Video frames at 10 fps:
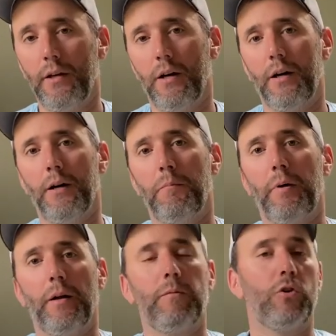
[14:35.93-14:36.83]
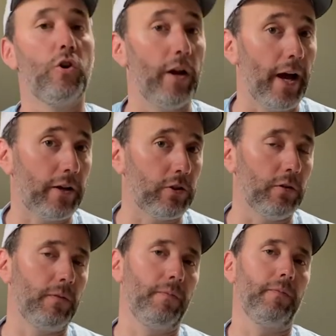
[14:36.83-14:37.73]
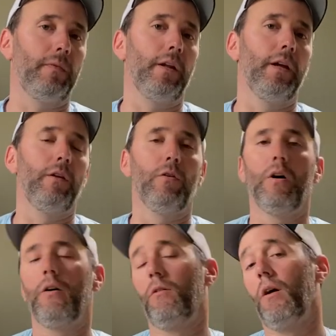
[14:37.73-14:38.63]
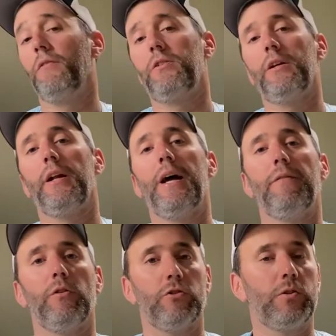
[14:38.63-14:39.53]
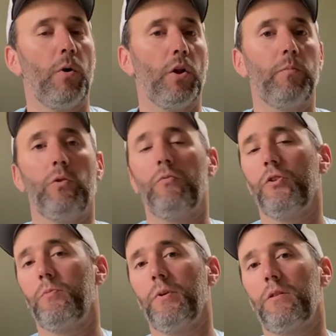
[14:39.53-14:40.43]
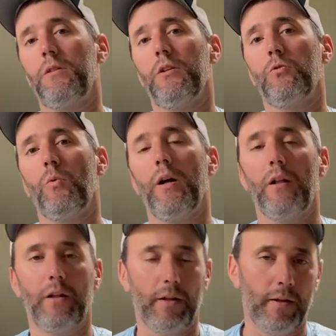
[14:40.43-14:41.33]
But good action. And you're obviously going to have those smaller bluefish mixed in as well.